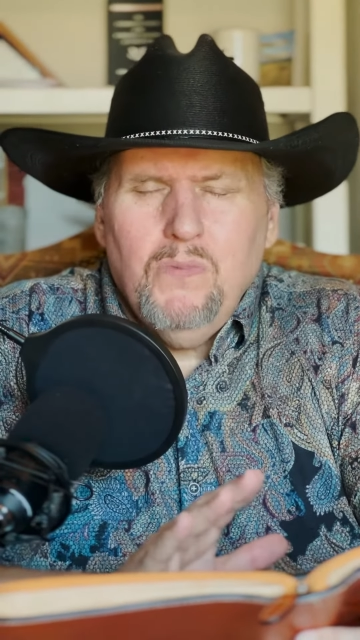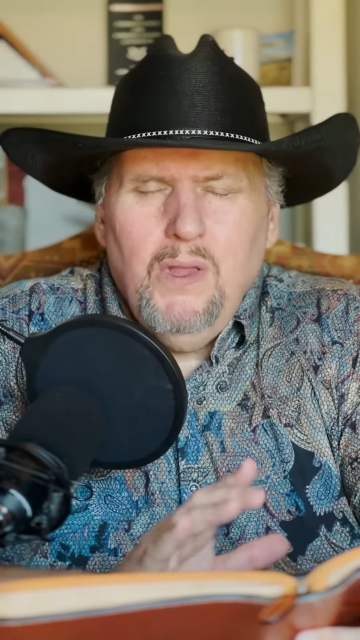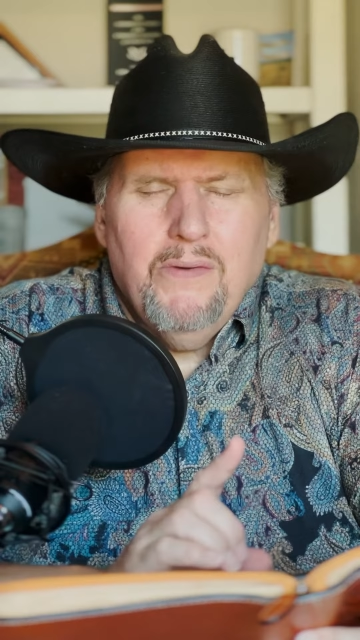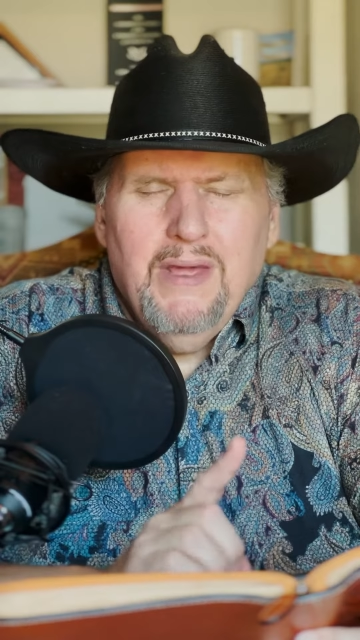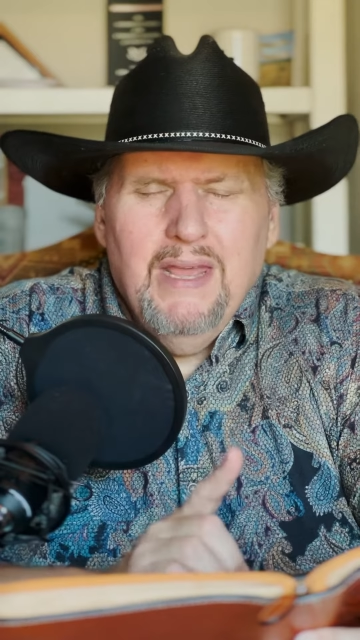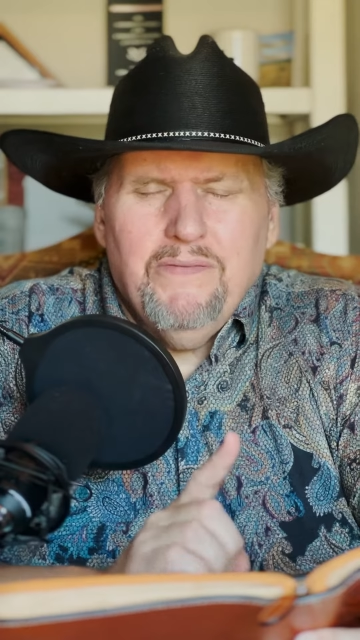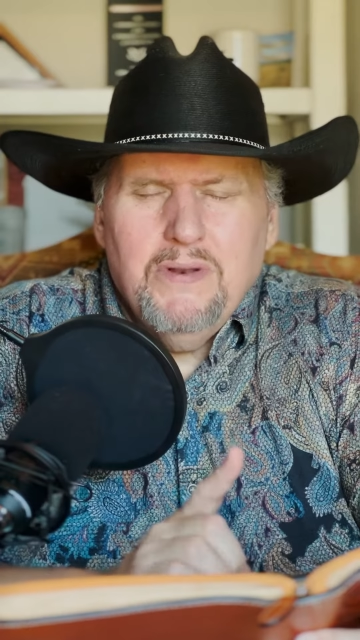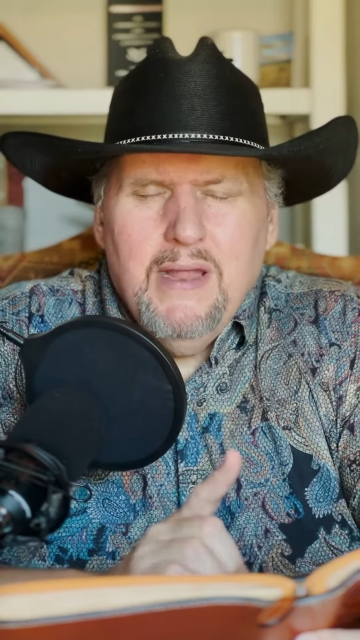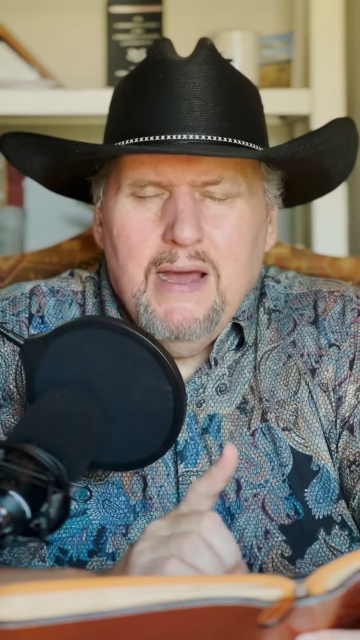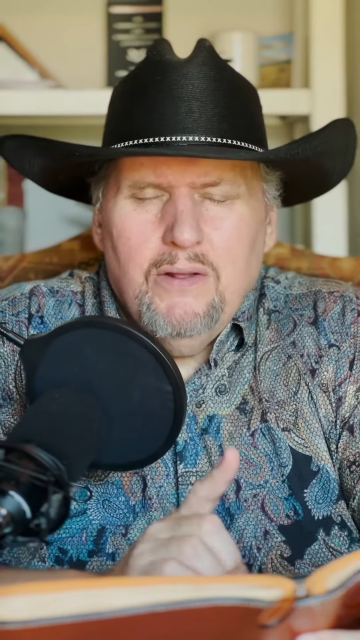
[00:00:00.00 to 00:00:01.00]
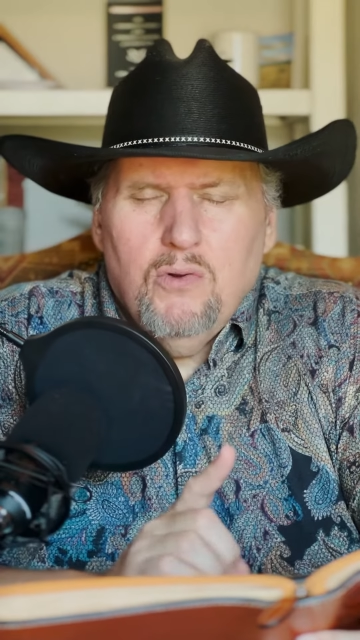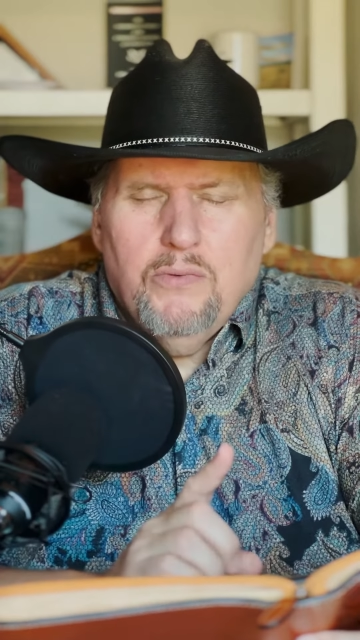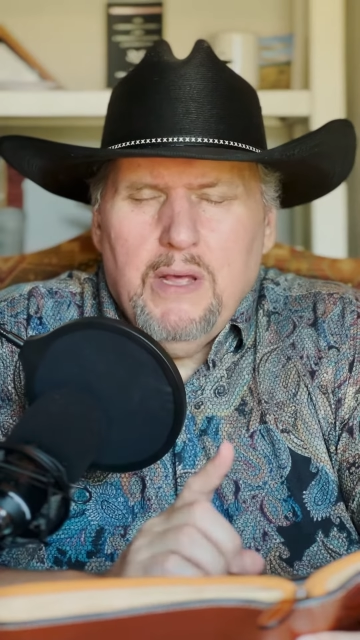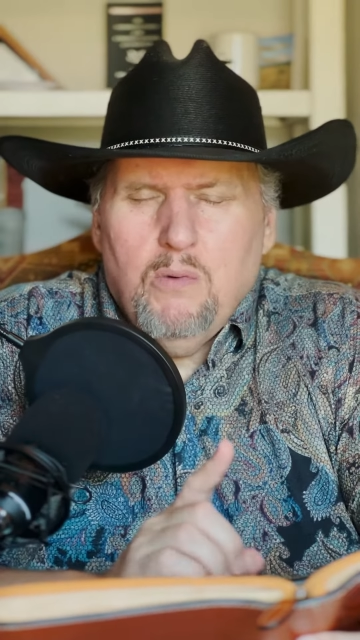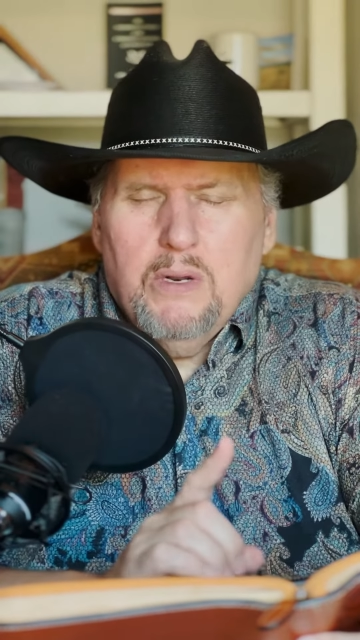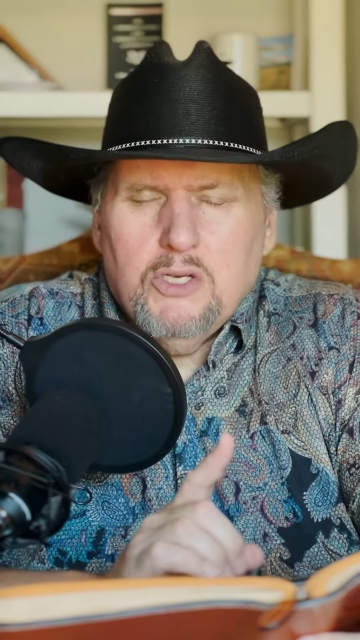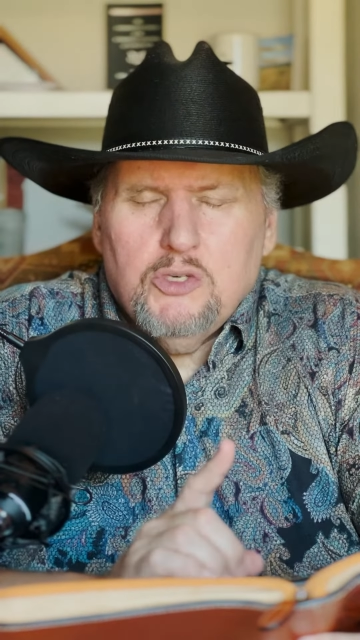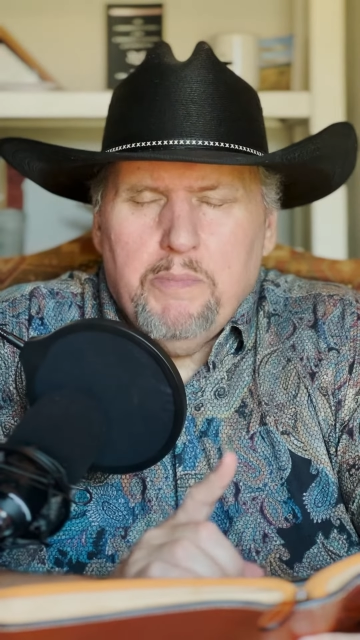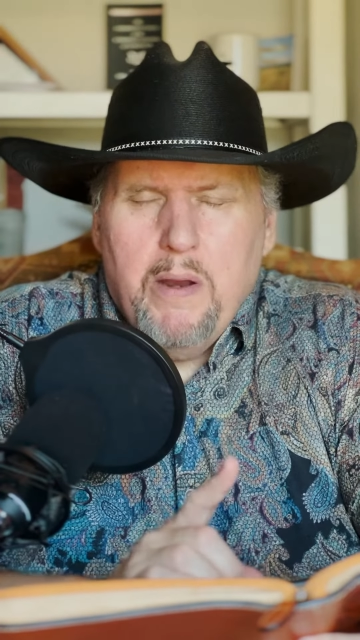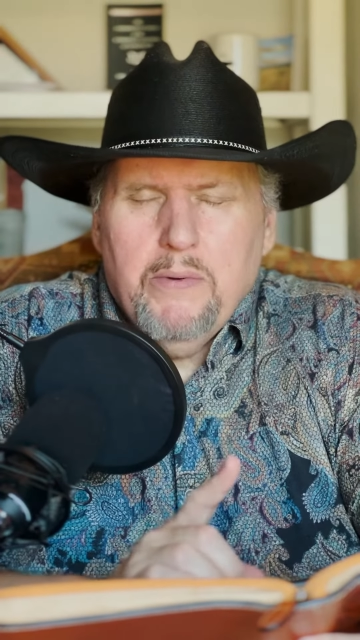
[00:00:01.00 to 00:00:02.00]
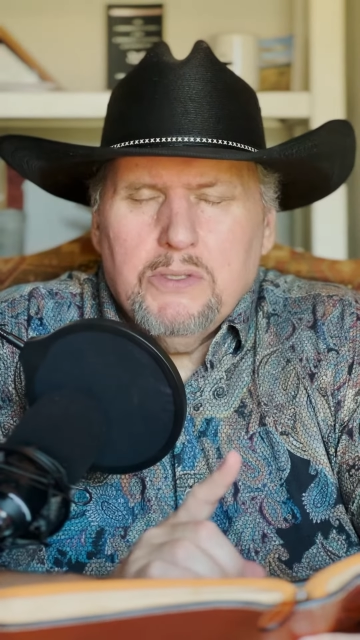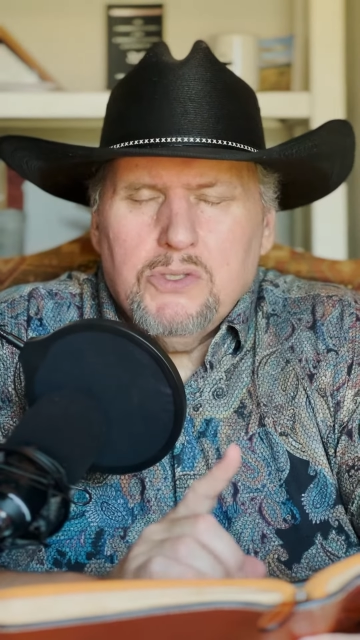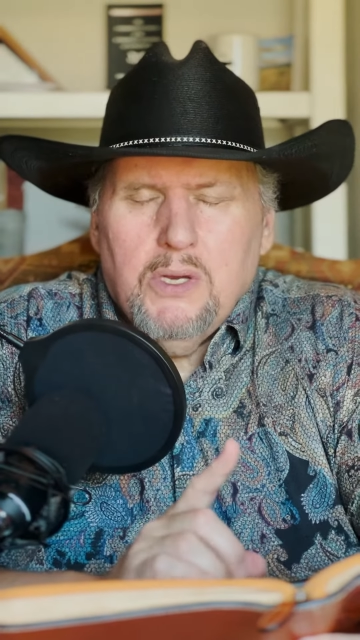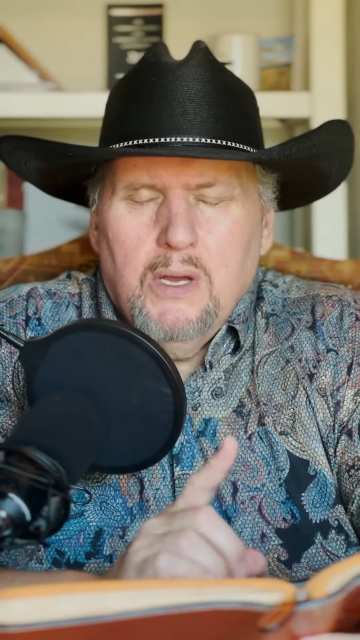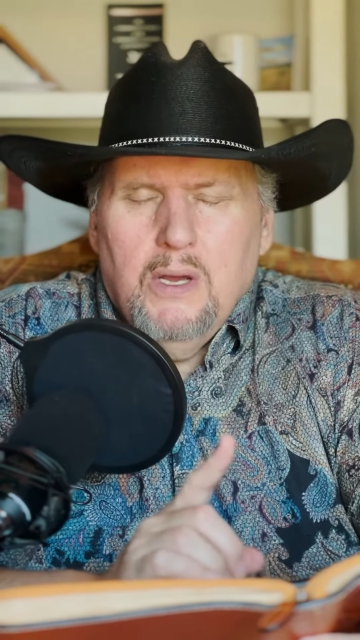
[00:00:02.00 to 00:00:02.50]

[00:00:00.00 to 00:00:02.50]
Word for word: that even now, Lord, they will experience